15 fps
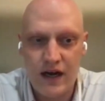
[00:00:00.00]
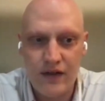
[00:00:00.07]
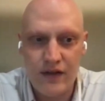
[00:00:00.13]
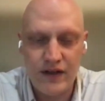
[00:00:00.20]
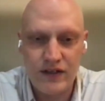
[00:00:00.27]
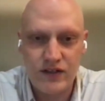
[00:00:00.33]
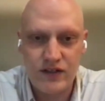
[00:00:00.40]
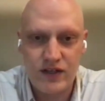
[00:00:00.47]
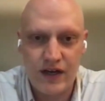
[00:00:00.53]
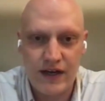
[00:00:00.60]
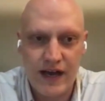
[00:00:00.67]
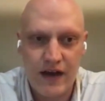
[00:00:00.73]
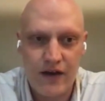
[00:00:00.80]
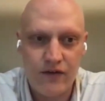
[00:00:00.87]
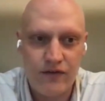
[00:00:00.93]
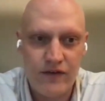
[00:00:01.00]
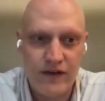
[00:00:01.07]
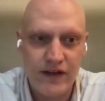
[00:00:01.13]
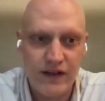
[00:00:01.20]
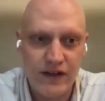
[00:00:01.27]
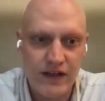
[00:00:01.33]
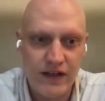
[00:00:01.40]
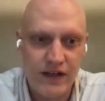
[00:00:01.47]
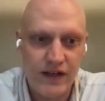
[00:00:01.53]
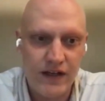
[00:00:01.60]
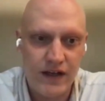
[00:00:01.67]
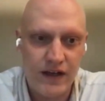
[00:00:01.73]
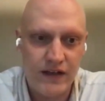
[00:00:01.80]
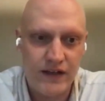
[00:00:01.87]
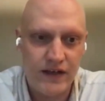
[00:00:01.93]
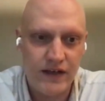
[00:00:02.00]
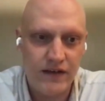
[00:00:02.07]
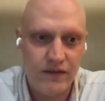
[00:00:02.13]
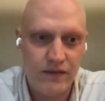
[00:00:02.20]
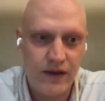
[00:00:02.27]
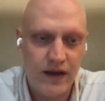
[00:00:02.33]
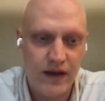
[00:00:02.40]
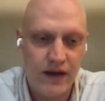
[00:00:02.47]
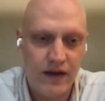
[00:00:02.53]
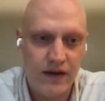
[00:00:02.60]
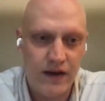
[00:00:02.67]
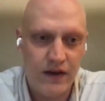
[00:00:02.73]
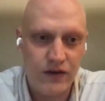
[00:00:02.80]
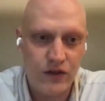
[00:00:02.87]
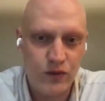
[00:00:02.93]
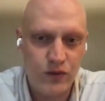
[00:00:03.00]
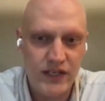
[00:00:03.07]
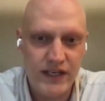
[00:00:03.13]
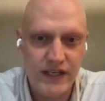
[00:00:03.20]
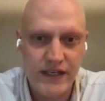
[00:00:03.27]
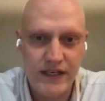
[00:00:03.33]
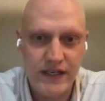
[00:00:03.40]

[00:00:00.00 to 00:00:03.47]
this study out of Finland and at the LUT,